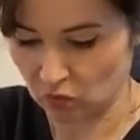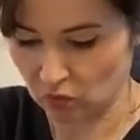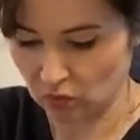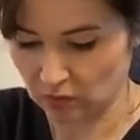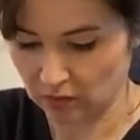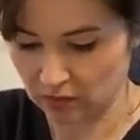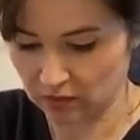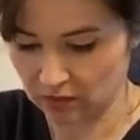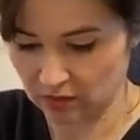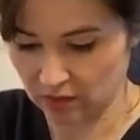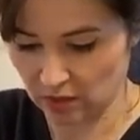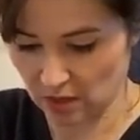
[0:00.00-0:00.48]

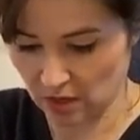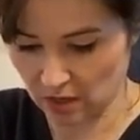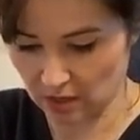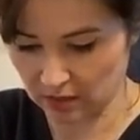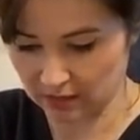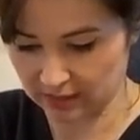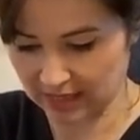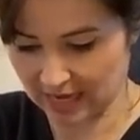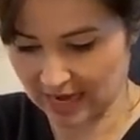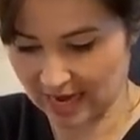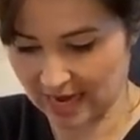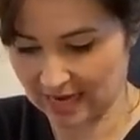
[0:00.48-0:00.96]

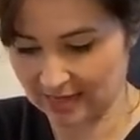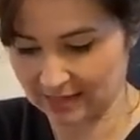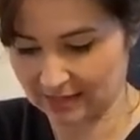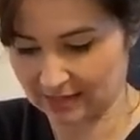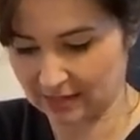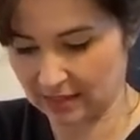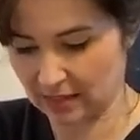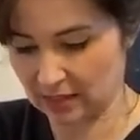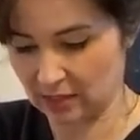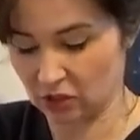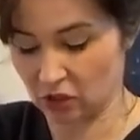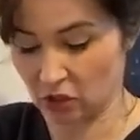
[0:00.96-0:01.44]
Start at
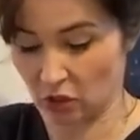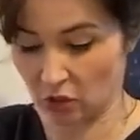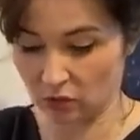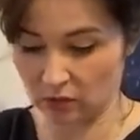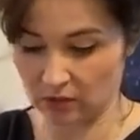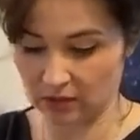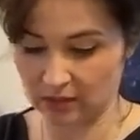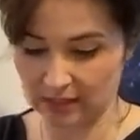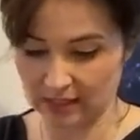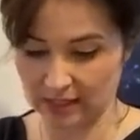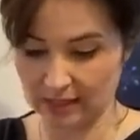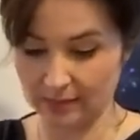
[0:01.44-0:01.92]
a shoulder
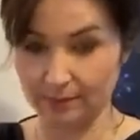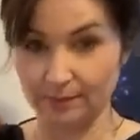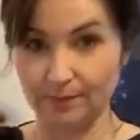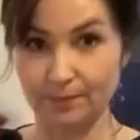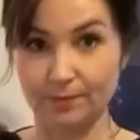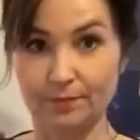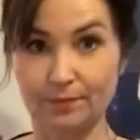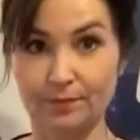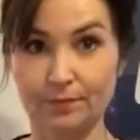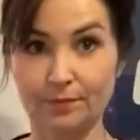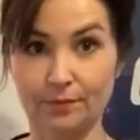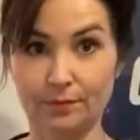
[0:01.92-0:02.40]
seam.
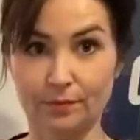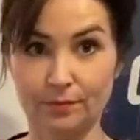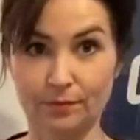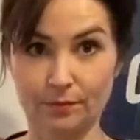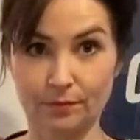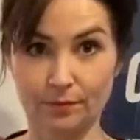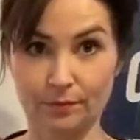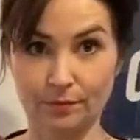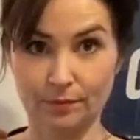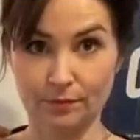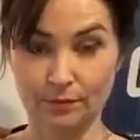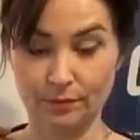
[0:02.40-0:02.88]

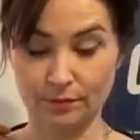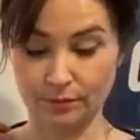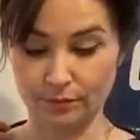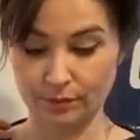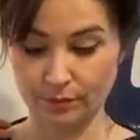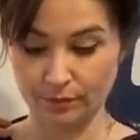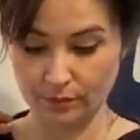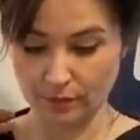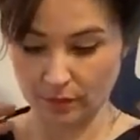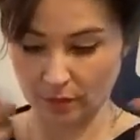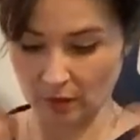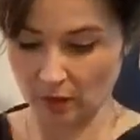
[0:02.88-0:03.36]

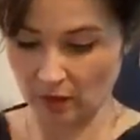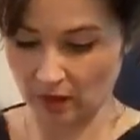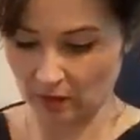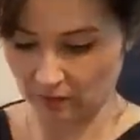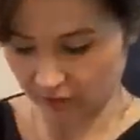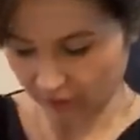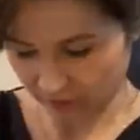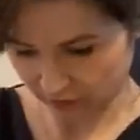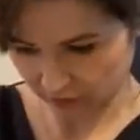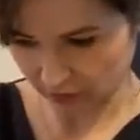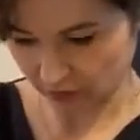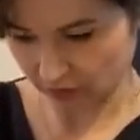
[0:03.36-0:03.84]
I'll
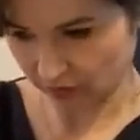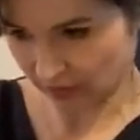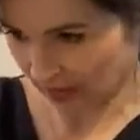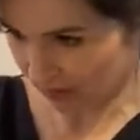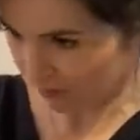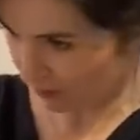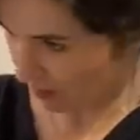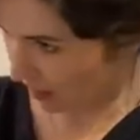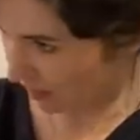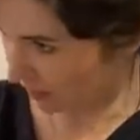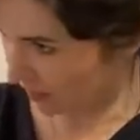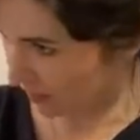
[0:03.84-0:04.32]
do
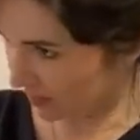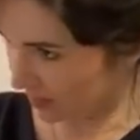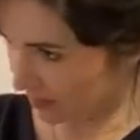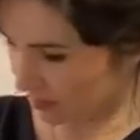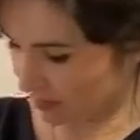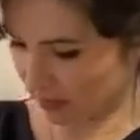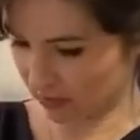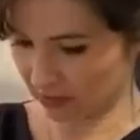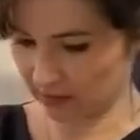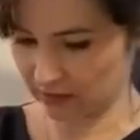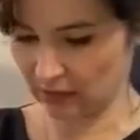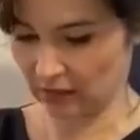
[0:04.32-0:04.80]
that rather than
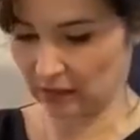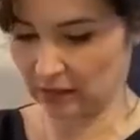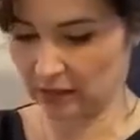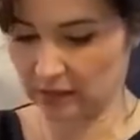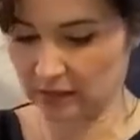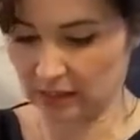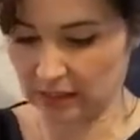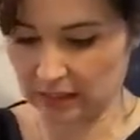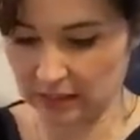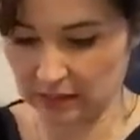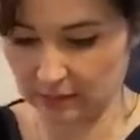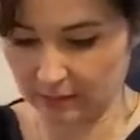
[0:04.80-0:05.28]
starting at the
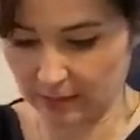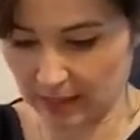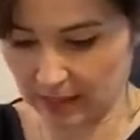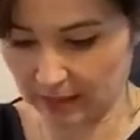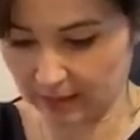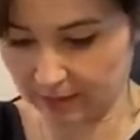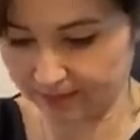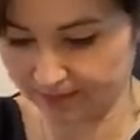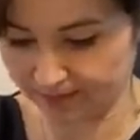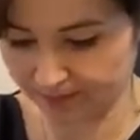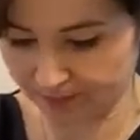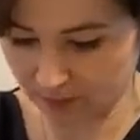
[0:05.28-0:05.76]
centre
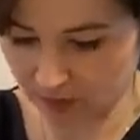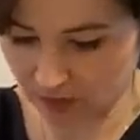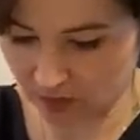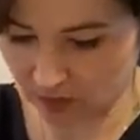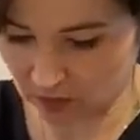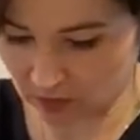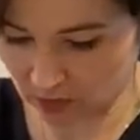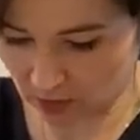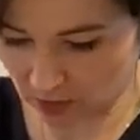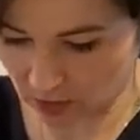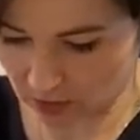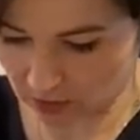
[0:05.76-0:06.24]
back.
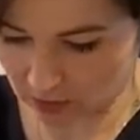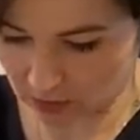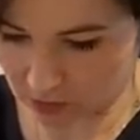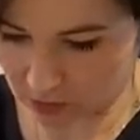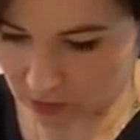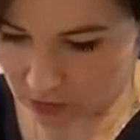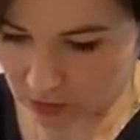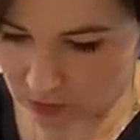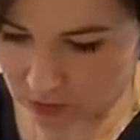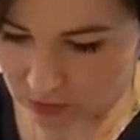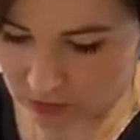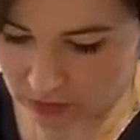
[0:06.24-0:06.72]
Start at the
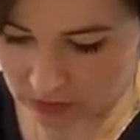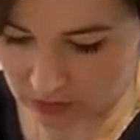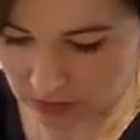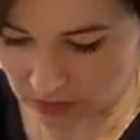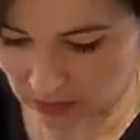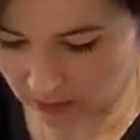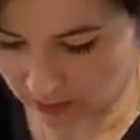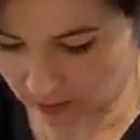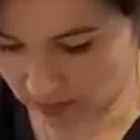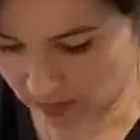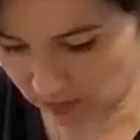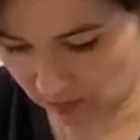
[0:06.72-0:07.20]
shoulder
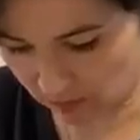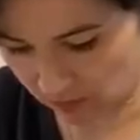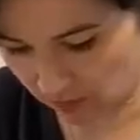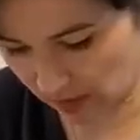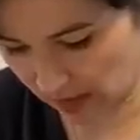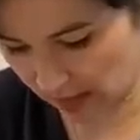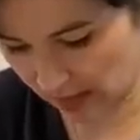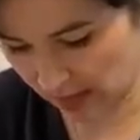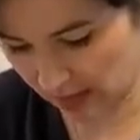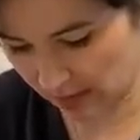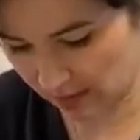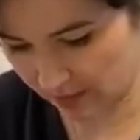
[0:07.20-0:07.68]
seam and
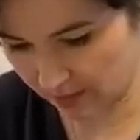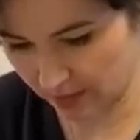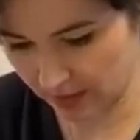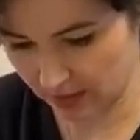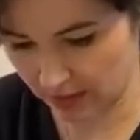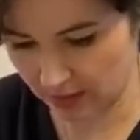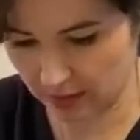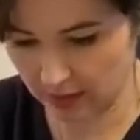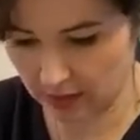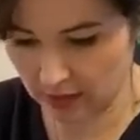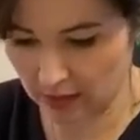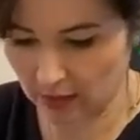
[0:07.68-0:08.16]
away
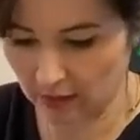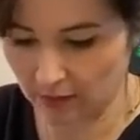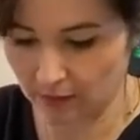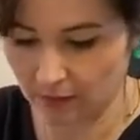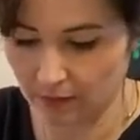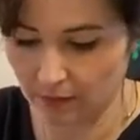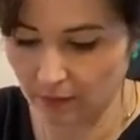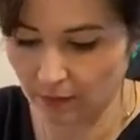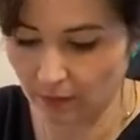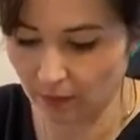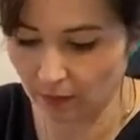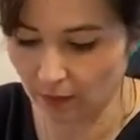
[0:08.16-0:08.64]
we go.
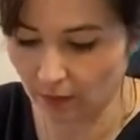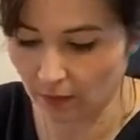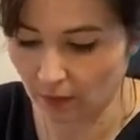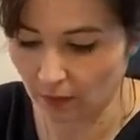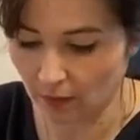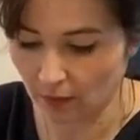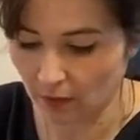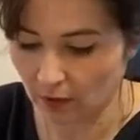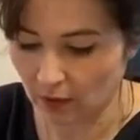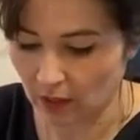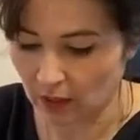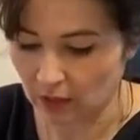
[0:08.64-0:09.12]

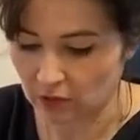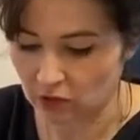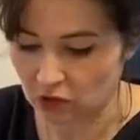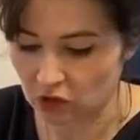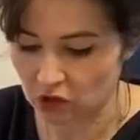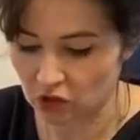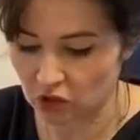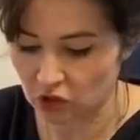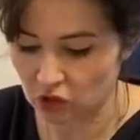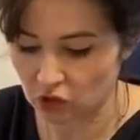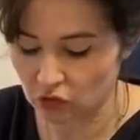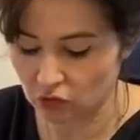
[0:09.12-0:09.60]
And
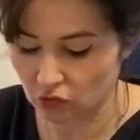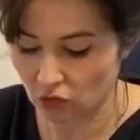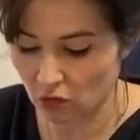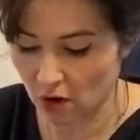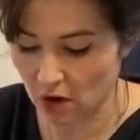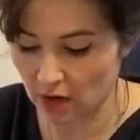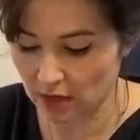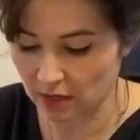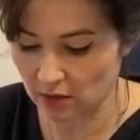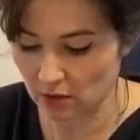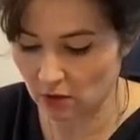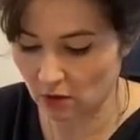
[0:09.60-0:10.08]
just
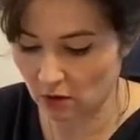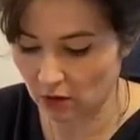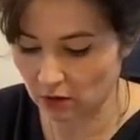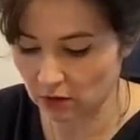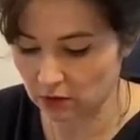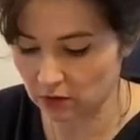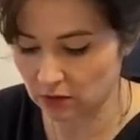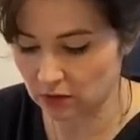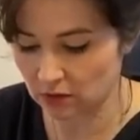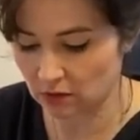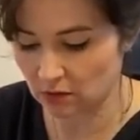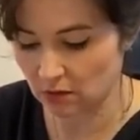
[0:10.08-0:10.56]
try
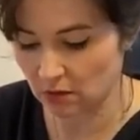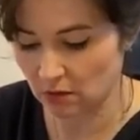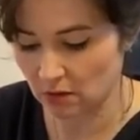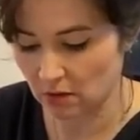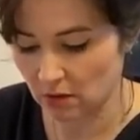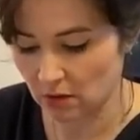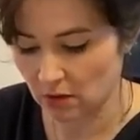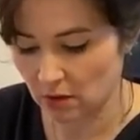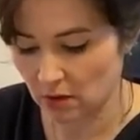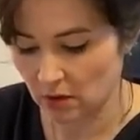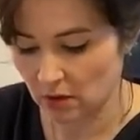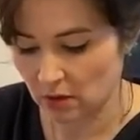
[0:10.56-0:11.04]
not
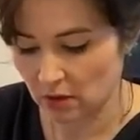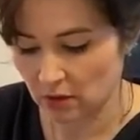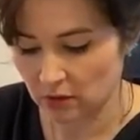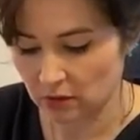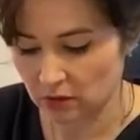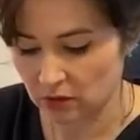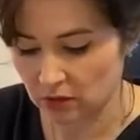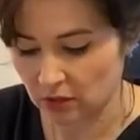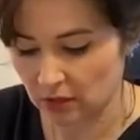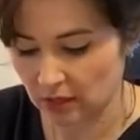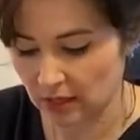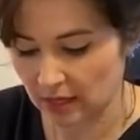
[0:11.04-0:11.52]

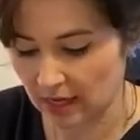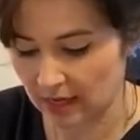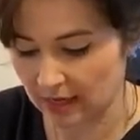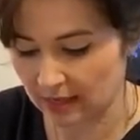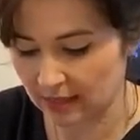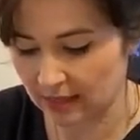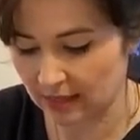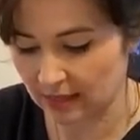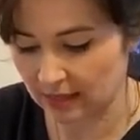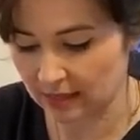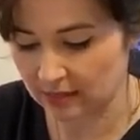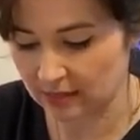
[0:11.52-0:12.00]
to
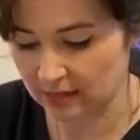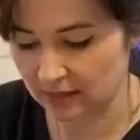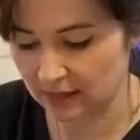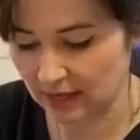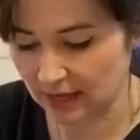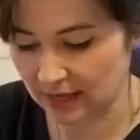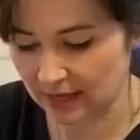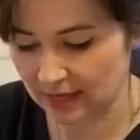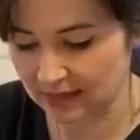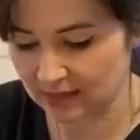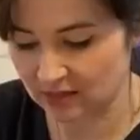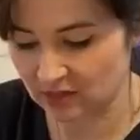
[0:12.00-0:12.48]
let to
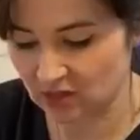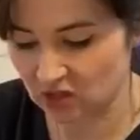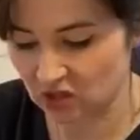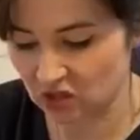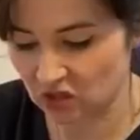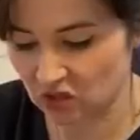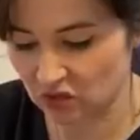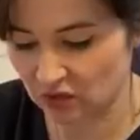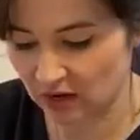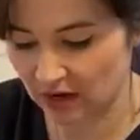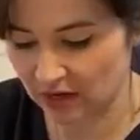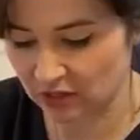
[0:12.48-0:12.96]
let it
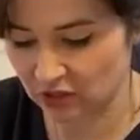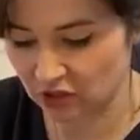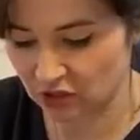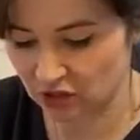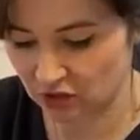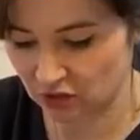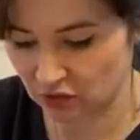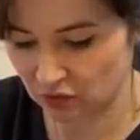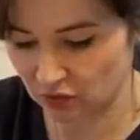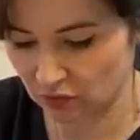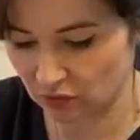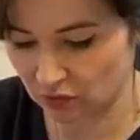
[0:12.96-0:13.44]
stretch
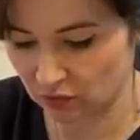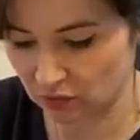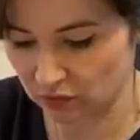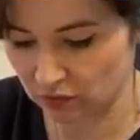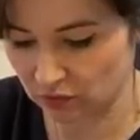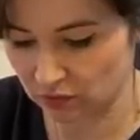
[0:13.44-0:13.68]
at all.